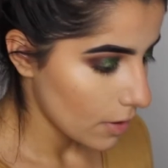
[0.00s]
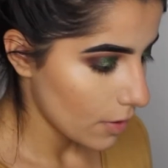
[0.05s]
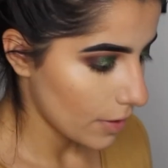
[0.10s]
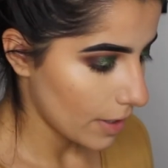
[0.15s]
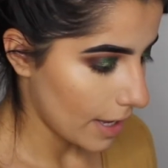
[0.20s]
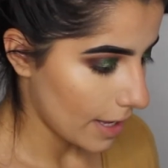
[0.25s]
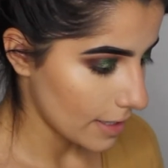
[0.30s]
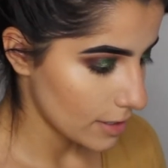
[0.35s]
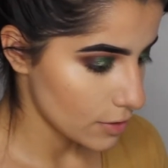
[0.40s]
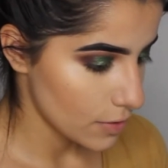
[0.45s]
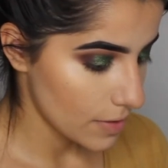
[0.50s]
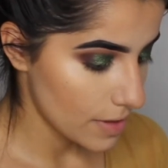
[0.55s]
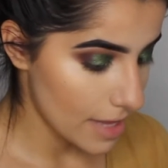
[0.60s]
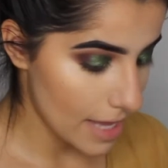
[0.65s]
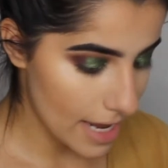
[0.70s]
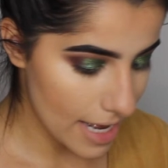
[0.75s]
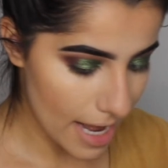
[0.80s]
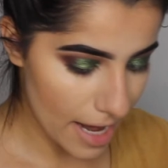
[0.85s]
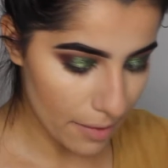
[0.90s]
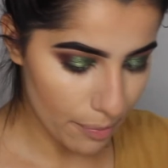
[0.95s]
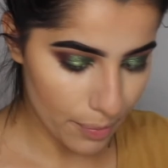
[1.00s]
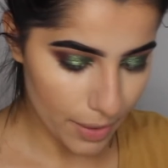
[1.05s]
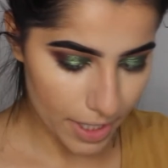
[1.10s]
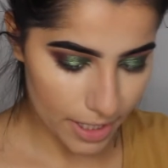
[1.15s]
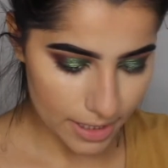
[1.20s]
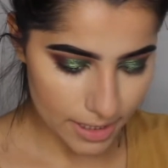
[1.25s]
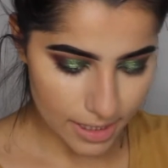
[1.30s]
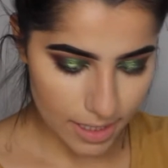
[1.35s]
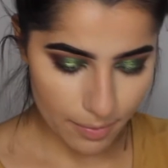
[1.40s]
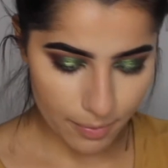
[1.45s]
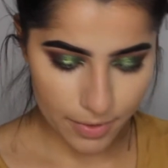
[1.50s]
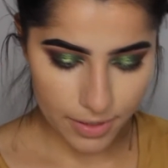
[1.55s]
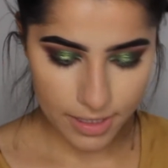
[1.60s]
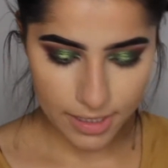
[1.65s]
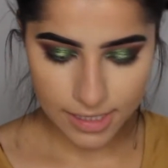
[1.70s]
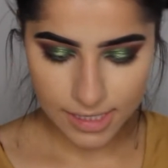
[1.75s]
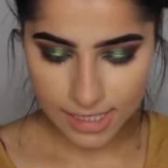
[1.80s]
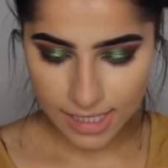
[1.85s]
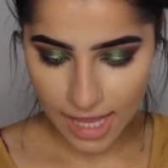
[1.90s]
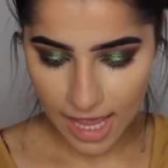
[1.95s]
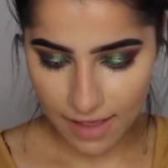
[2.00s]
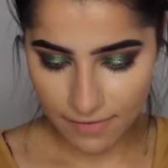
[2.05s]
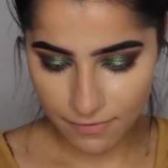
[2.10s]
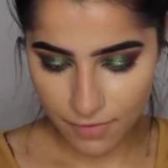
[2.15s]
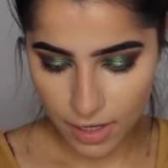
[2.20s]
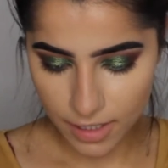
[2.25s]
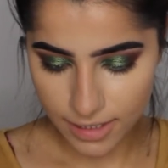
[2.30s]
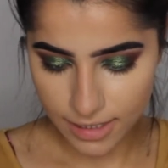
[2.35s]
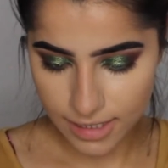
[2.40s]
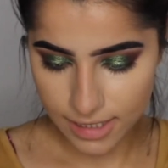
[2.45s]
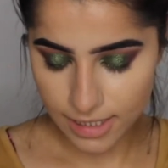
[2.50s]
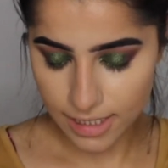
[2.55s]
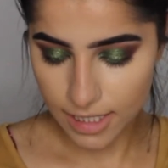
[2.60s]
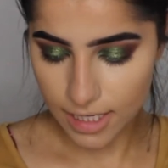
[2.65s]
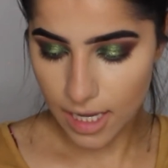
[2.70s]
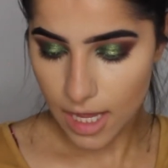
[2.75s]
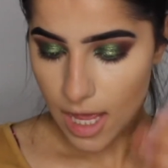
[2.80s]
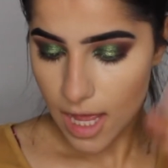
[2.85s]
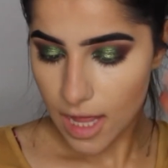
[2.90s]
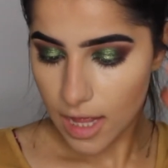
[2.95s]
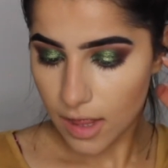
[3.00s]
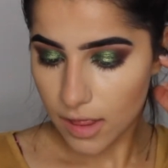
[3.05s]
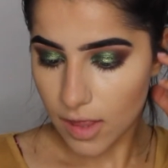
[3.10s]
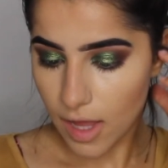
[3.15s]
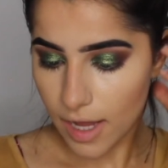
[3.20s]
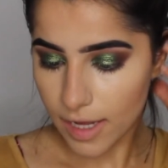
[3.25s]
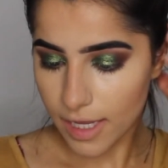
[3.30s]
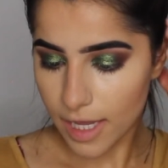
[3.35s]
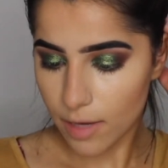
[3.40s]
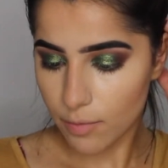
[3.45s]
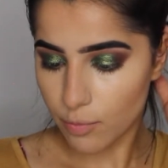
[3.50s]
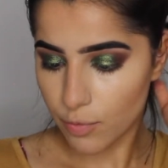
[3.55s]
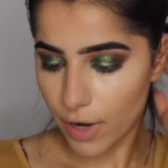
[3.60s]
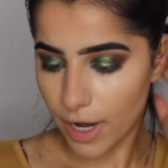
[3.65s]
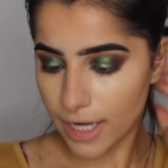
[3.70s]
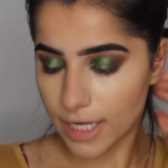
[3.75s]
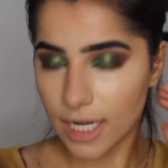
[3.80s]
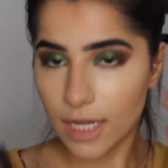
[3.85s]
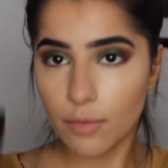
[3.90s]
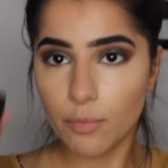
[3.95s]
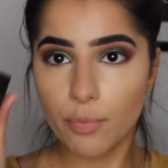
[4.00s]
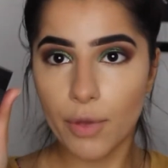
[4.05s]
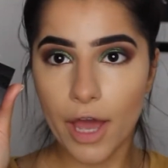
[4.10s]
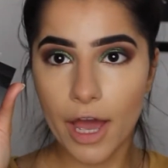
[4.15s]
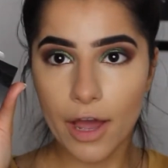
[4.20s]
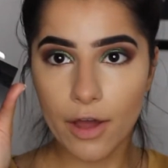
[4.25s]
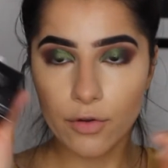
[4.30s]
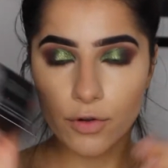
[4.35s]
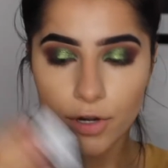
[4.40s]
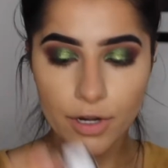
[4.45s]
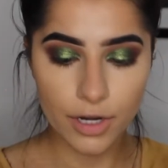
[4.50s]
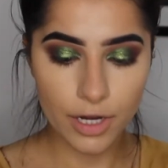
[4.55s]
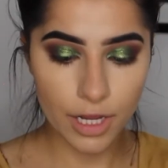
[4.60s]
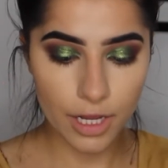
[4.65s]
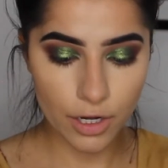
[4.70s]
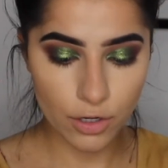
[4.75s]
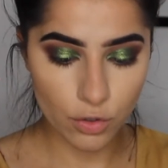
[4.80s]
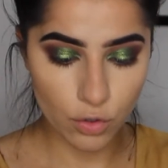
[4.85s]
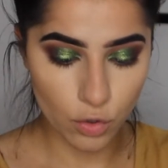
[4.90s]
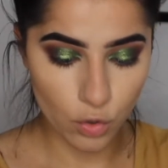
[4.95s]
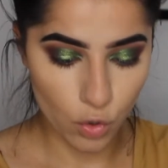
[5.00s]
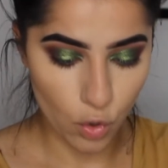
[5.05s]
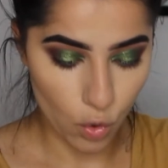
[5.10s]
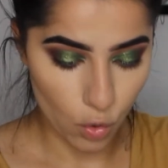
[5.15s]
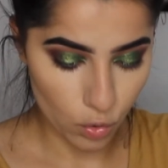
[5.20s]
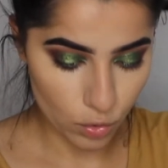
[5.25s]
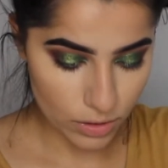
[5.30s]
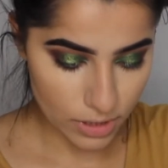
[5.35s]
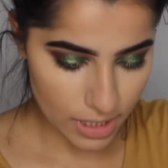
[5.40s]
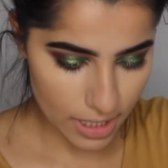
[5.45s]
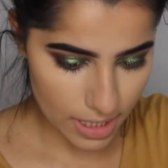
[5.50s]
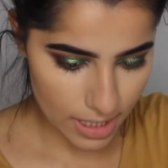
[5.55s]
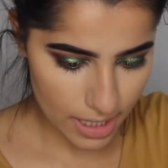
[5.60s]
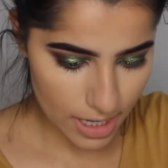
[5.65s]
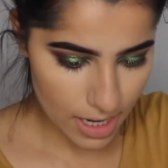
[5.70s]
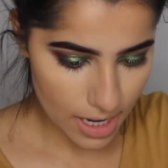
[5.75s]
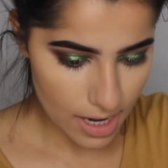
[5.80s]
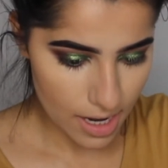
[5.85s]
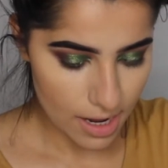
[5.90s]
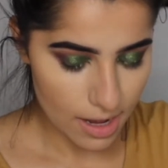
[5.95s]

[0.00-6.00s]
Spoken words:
Okay, so then I picked up this Kat Von D Lock-It Brightening Powder in Golden.